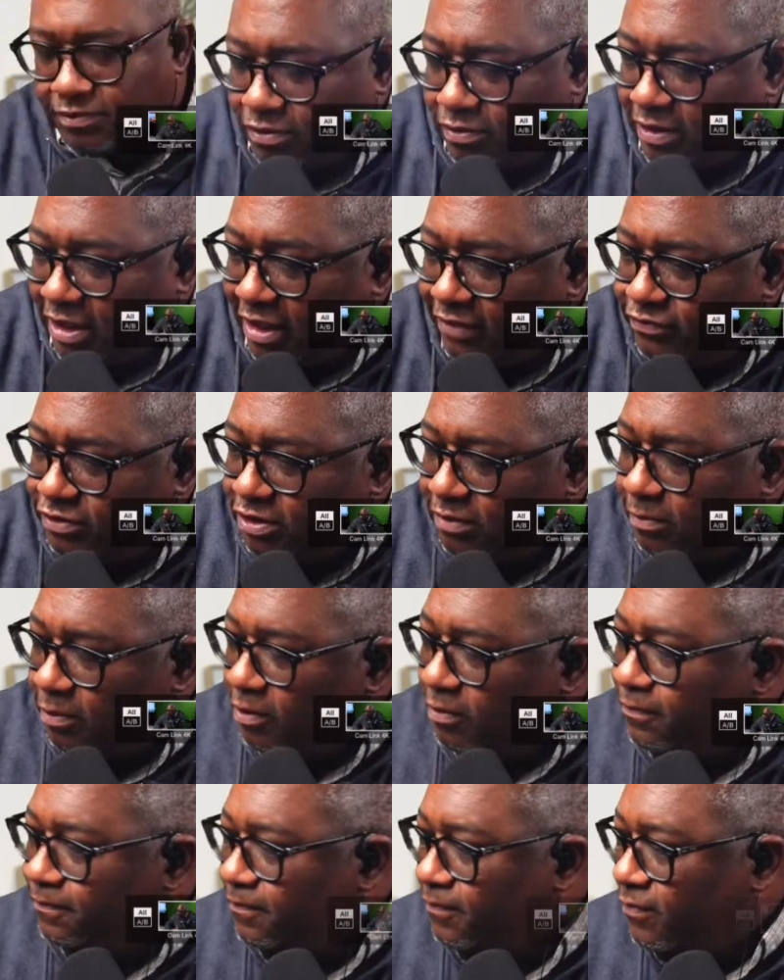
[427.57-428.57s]
live
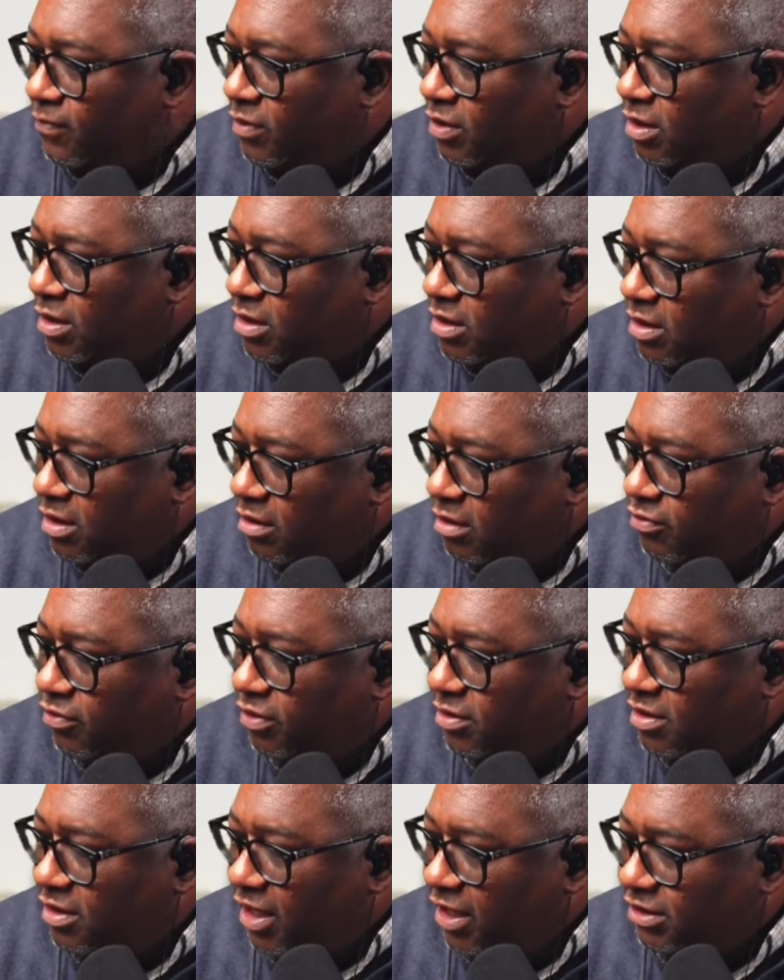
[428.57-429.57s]
demo. The
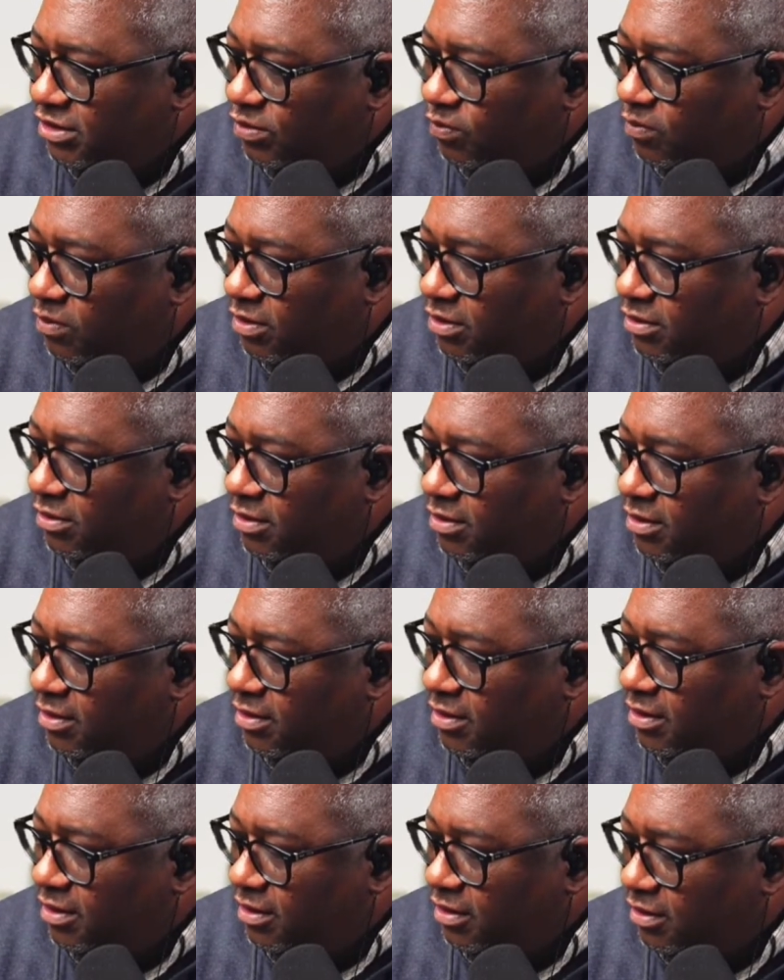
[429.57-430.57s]
next one
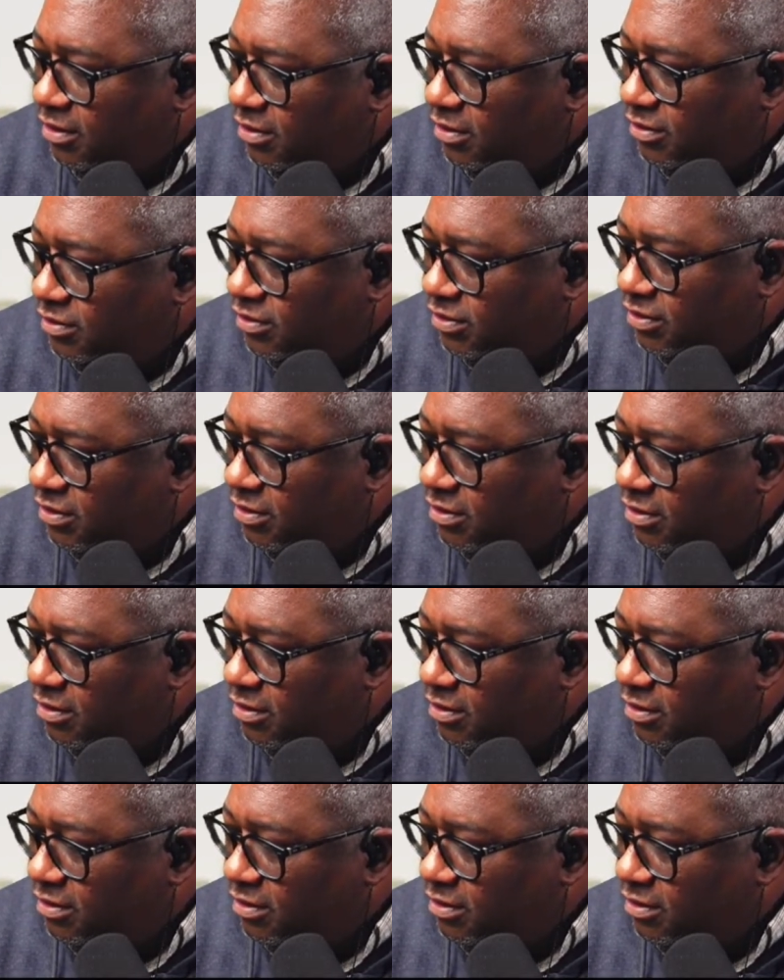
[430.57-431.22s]
is